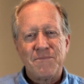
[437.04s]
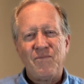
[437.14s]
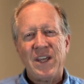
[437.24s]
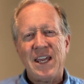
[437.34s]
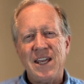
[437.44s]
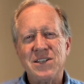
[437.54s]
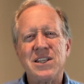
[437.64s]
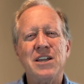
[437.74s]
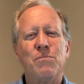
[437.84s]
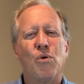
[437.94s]
He's
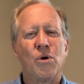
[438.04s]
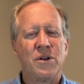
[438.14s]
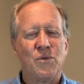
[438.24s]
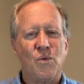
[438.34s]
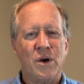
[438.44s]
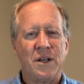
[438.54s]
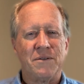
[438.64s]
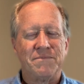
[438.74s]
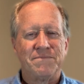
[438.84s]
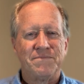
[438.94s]
the important one,
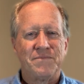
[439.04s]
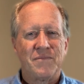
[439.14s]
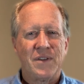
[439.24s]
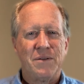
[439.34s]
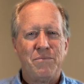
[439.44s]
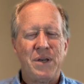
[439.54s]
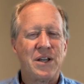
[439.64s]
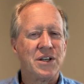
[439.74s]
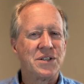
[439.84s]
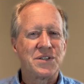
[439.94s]

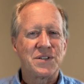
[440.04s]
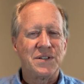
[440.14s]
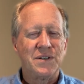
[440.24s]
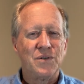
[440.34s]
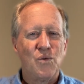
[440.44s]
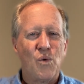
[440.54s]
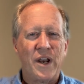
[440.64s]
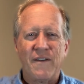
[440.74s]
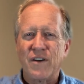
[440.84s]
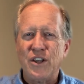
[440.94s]
because
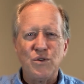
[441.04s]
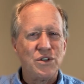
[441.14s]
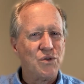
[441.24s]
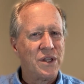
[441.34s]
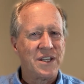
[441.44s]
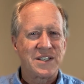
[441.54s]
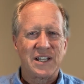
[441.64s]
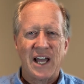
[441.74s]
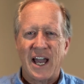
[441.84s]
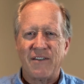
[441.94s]
whatever you do in this
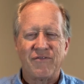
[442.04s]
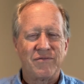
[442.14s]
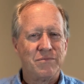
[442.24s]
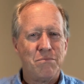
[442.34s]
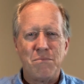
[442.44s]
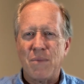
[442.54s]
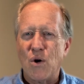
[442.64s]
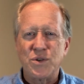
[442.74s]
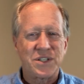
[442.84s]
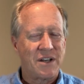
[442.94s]
life,
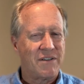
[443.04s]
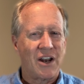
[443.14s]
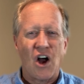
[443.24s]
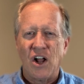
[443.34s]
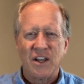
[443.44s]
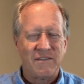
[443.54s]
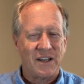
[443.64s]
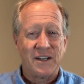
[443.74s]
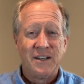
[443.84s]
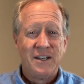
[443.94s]
most of it, all of
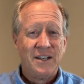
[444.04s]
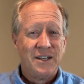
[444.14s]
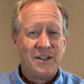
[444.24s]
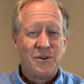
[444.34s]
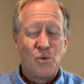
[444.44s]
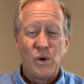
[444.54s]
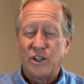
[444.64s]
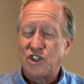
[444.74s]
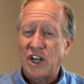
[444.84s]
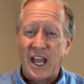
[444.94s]
it, will
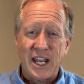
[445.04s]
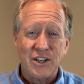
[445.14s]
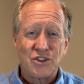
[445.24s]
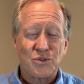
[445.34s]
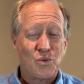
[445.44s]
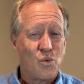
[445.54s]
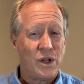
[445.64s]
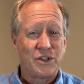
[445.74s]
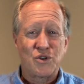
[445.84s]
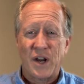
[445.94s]
change,
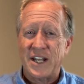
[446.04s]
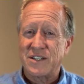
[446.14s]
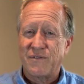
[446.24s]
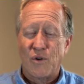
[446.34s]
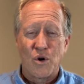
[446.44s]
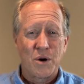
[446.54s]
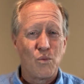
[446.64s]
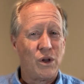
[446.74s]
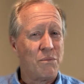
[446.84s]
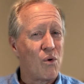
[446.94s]
will transform,
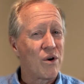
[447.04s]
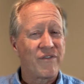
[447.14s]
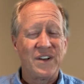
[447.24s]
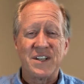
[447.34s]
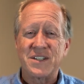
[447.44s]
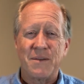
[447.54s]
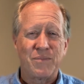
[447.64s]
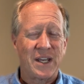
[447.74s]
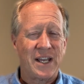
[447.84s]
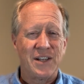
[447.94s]
will morph into
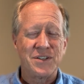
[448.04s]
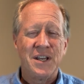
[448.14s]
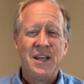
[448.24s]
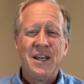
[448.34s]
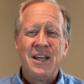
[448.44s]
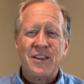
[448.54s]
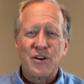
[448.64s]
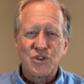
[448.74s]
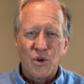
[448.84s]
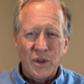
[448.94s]
something else.
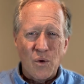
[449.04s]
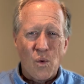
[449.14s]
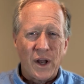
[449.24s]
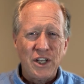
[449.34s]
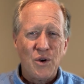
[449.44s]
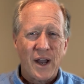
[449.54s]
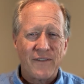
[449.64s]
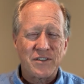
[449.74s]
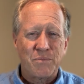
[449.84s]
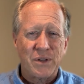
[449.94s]
There's only one you
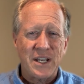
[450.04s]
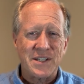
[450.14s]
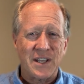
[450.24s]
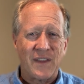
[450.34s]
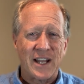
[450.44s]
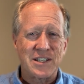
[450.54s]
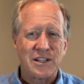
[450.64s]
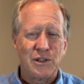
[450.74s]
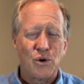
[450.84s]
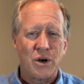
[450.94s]
have to please, and that's the
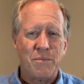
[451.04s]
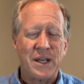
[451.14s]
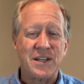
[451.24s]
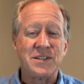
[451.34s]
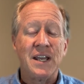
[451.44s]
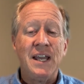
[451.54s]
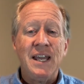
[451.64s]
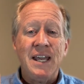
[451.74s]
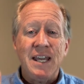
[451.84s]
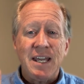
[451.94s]
Lord, because
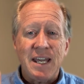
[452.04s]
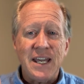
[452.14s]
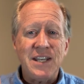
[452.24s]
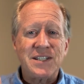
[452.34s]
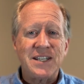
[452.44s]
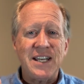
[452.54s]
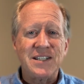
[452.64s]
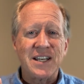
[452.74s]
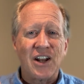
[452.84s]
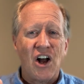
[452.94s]
He
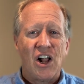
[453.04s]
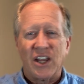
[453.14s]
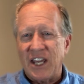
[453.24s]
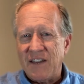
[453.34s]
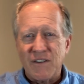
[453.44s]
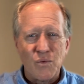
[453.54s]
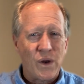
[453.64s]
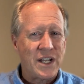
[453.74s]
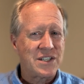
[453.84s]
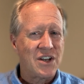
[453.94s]
sees it all, even
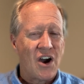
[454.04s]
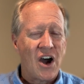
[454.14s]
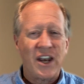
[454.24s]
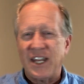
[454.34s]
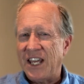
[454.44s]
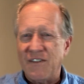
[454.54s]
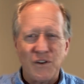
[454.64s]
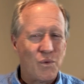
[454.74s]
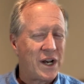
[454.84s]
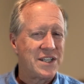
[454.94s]
when it's gone,
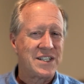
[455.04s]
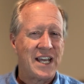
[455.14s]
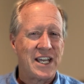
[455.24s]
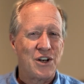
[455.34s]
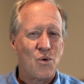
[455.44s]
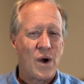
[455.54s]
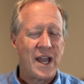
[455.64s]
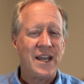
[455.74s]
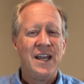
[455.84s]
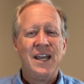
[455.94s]
even when it's taken
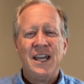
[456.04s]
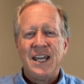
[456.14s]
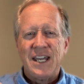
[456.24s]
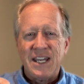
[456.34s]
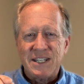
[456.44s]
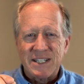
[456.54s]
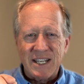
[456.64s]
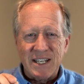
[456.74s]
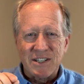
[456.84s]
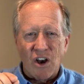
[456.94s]
away. He
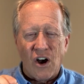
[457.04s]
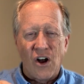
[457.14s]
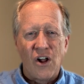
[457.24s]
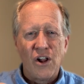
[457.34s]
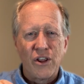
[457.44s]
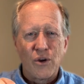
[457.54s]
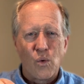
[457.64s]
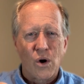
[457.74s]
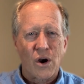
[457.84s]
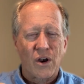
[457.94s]
sees all the
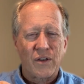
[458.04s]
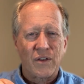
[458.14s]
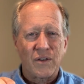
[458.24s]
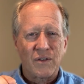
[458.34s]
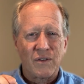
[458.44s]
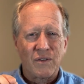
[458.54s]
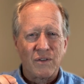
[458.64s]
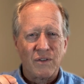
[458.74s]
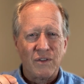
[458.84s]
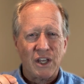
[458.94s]
work
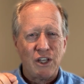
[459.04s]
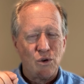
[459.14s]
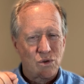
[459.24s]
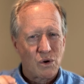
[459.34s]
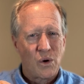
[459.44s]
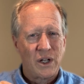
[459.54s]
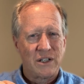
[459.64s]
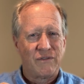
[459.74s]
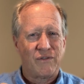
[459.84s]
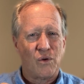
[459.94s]
that you
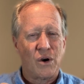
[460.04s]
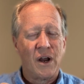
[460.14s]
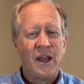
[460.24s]
toiled for,